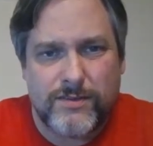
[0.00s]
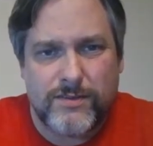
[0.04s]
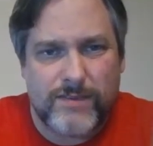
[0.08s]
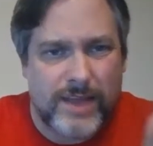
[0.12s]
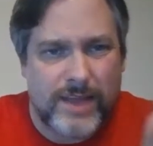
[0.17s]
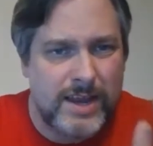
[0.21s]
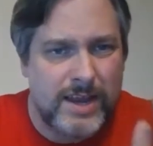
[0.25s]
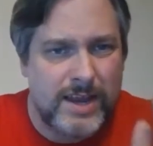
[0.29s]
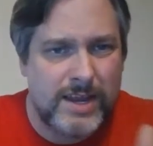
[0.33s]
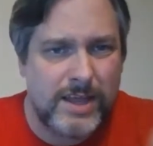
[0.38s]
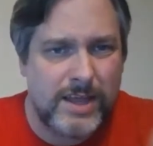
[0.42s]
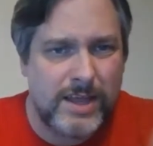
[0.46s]

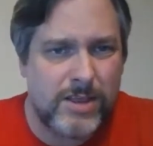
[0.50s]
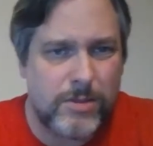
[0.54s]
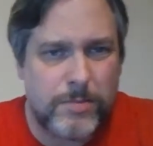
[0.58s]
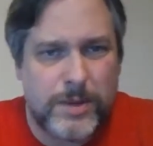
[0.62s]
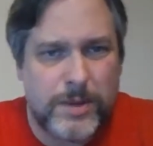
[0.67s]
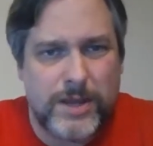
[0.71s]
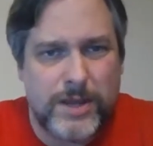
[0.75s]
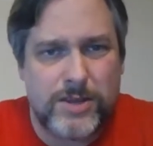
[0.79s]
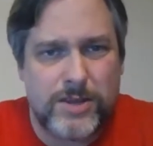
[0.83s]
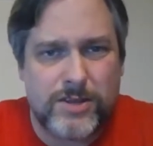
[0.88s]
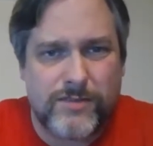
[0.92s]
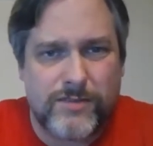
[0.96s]
any other
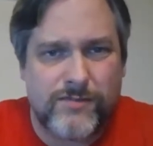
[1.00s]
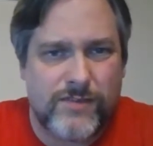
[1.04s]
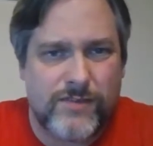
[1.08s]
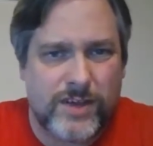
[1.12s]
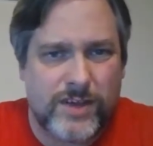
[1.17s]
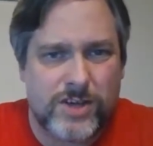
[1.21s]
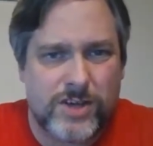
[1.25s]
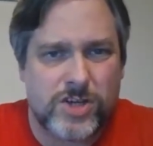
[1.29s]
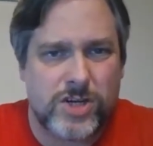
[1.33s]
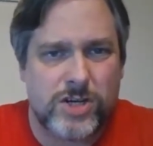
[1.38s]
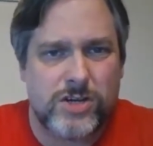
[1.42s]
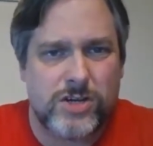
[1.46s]
piece of
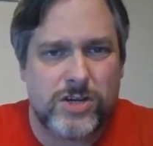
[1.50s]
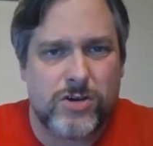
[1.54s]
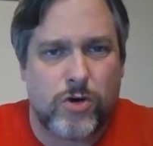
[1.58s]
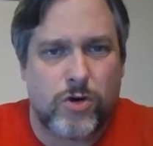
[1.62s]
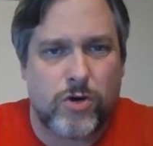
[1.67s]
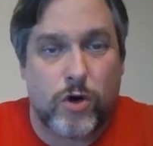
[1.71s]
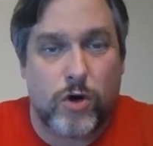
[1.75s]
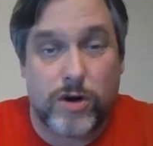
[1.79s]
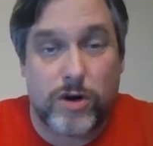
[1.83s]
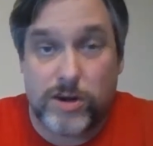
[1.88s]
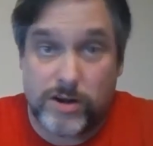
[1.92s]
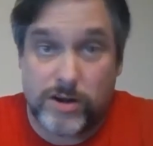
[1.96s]
fiction
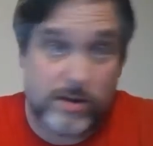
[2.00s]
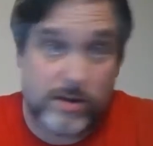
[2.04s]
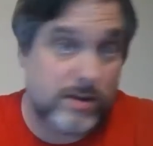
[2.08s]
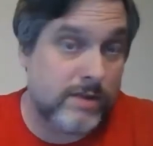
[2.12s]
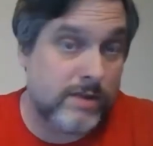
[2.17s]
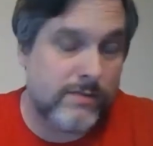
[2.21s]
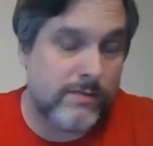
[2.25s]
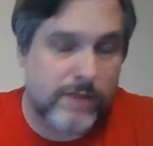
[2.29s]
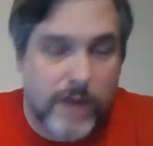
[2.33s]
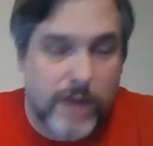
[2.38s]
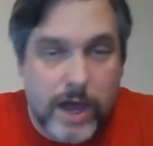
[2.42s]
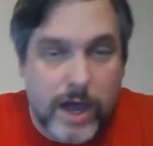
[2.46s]
or
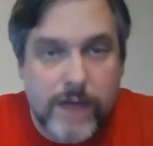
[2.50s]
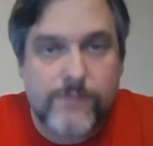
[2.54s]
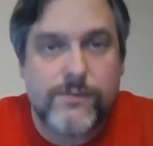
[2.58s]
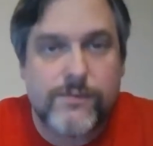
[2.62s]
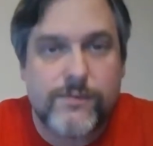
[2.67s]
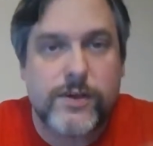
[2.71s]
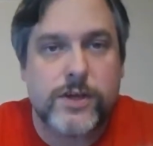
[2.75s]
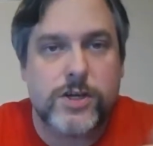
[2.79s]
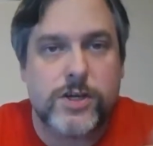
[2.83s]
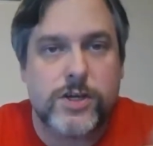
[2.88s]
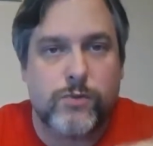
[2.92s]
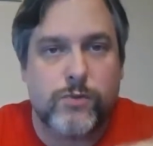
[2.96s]
even
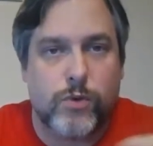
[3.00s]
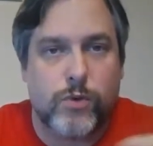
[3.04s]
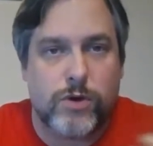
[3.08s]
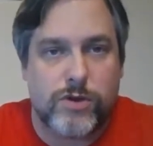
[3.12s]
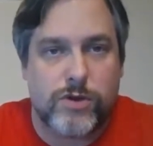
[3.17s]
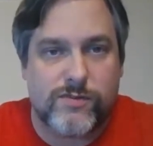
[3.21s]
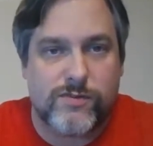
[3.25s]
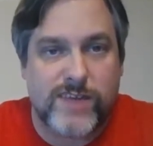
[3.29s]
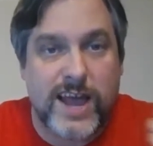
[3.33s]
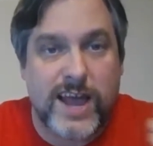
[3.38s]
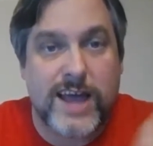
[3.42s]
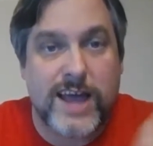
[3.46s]
nonfiction where
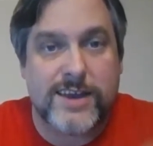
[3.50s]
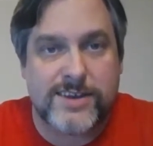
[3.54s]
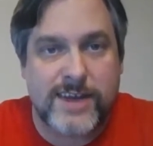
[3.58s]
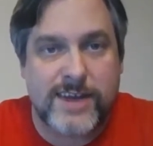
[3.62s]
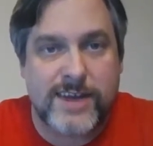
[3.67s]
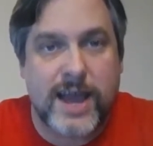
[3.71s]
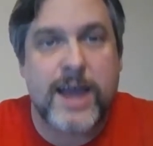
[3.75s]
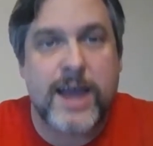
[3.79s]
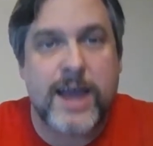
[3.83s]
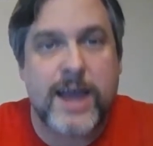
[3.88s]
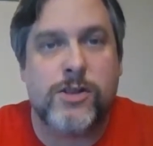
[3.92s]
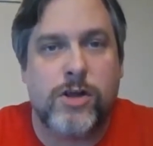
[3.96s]
you've got
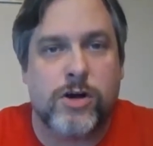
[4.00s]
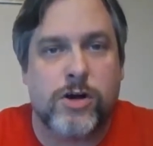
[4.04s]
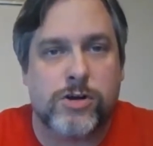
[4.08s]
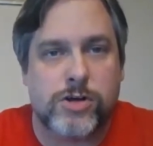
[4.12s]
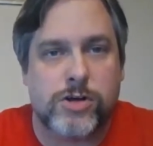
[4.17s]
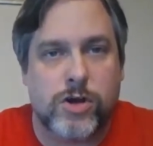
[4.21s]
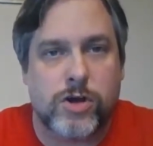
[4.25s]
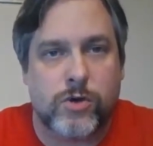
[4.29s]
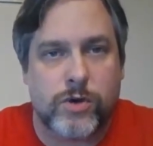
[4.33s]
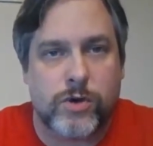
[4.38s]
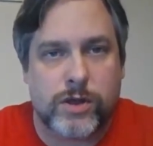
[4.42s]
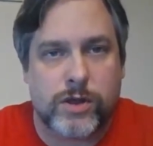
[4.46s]
dialogue
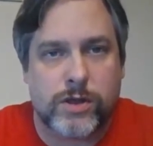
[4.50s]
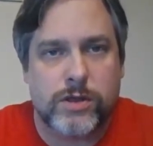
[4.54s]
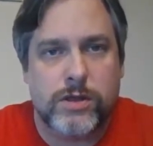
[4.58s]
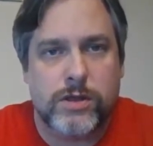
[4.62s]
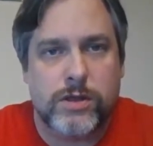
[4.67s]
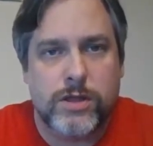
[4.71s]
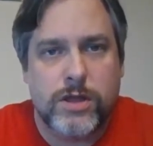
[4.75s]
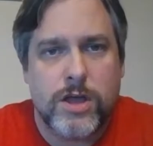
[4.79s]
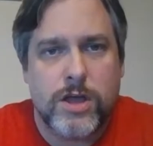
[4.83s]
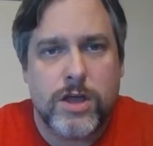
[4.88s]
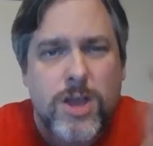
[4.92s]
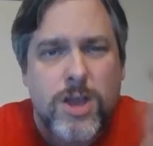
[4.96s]
going,
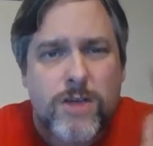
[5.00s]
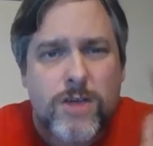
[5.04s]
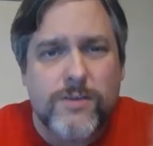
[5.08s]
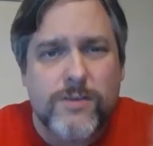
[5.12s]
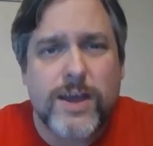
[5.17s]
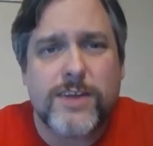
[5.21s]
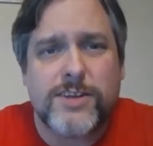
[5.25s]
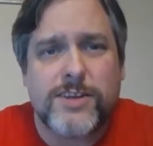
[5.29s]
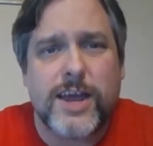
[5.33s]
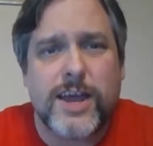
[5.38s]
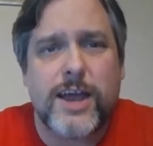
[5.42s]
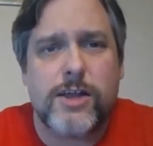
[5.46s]
you've
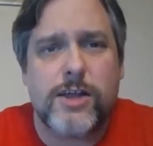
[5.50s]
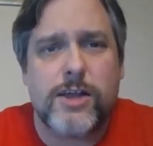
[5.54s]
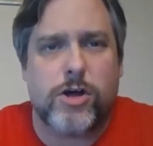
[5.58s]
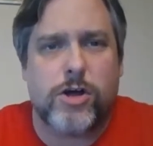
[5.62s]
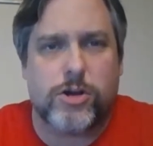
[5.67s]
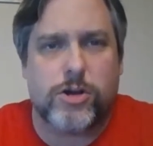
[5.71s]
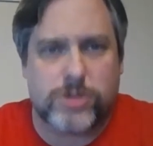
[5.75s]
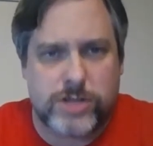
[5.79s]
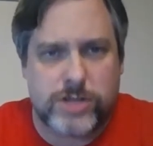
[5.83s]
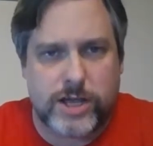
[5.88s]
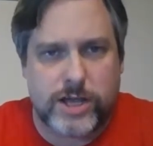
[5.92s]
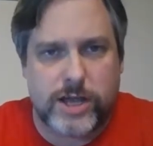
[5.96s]
got
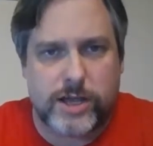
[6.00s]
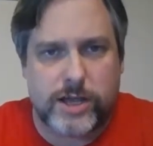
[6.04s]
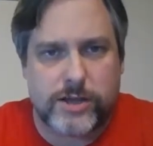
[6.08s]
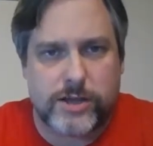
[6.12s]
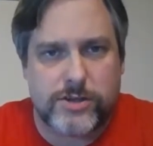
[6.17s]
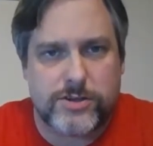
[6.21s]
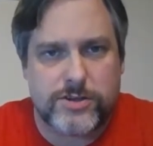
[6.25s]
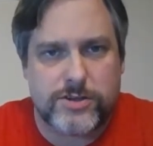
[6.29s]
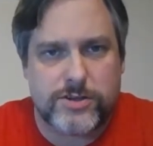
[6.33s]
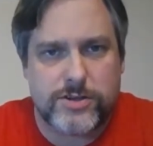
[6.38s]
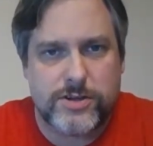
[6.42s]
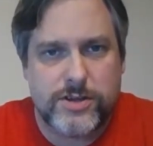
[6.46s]
dialogue
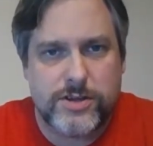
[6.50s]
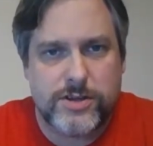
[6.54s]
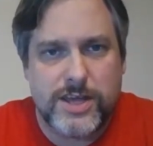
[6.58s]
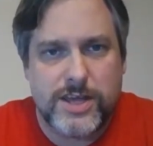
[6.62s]
tags.